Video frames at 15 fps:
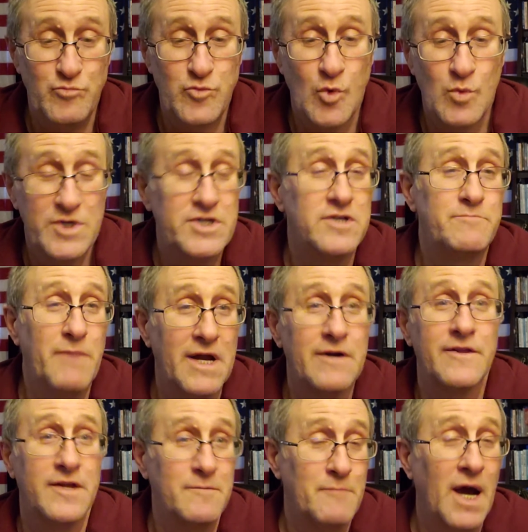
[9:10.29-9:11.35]
which is better
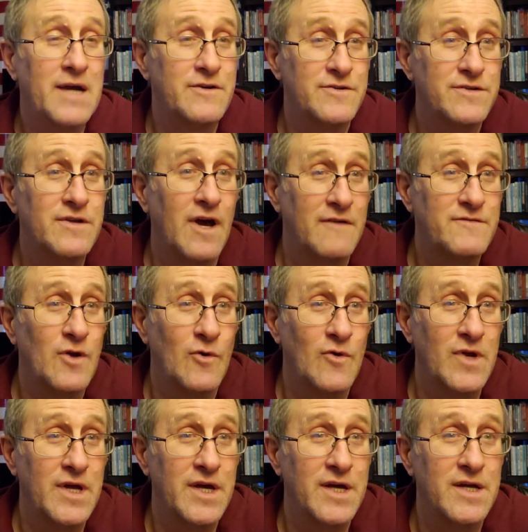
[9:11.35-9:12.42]
than Microsoft
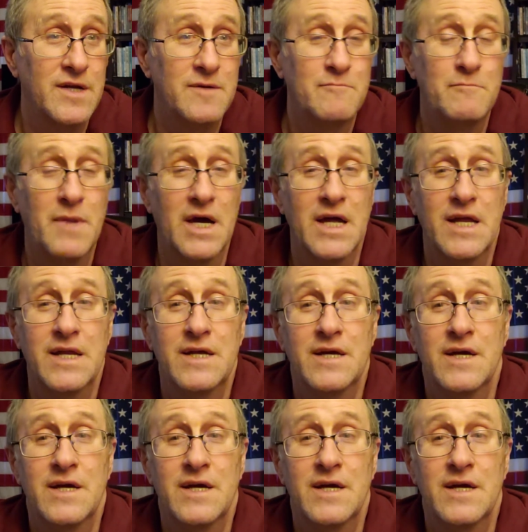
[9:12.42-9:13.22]
owning it. But